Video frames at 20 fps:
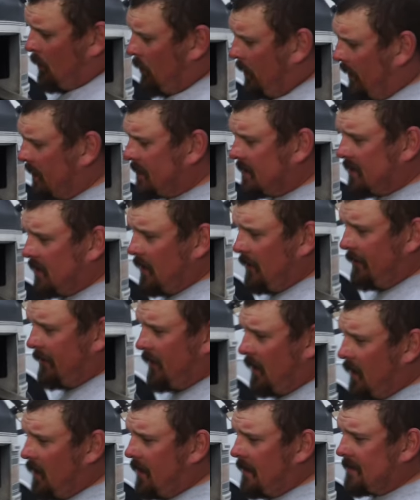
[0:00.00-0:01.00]
Well, so
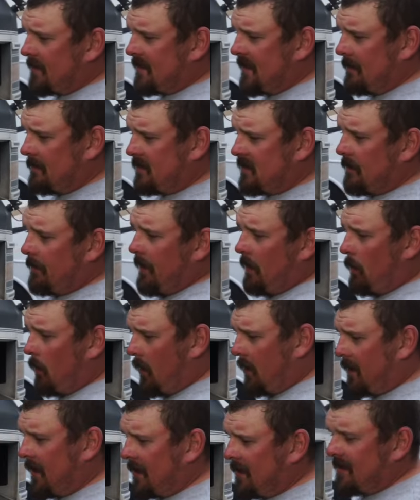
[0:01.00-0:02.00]
far it seems to be
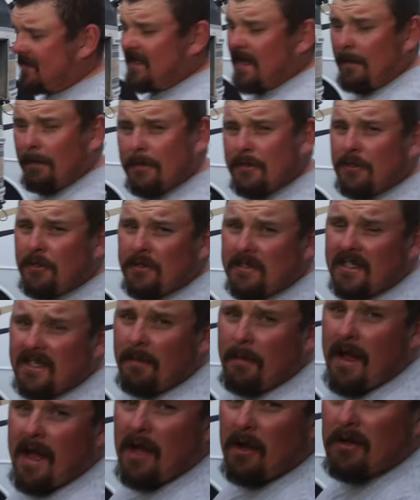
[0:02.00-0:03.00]
working. The temperature's at
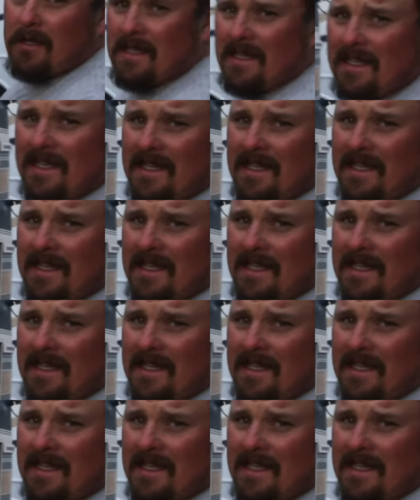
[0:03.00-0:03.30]
about